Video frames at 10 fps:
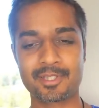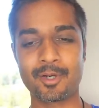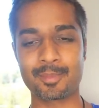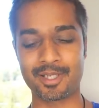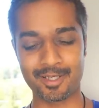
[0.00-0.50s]
So
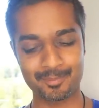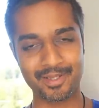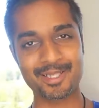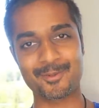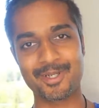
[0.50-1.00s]
I'm gonna, I
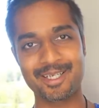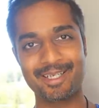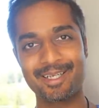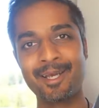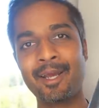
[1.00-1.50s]
plan to read
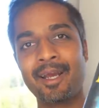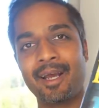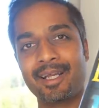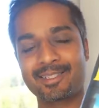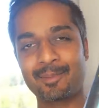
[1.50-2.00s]
it
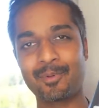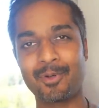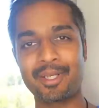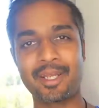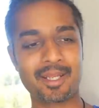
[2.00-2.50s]
at some
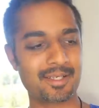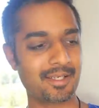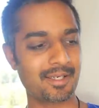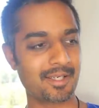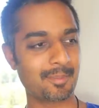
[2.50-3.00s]
point. And
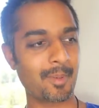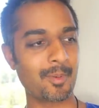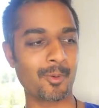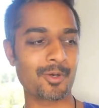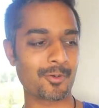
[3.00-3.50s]
uh, you may
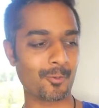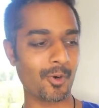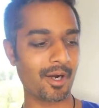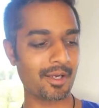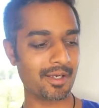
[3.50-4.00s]
be wondering
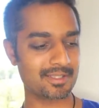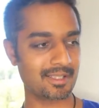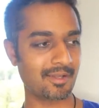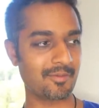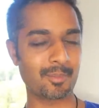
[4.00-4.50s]
why I
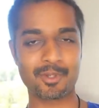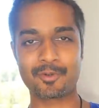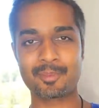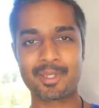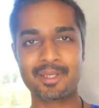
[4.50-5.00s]
still have the book
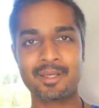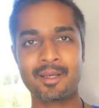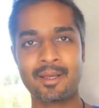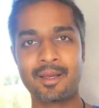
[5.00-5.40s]
with me.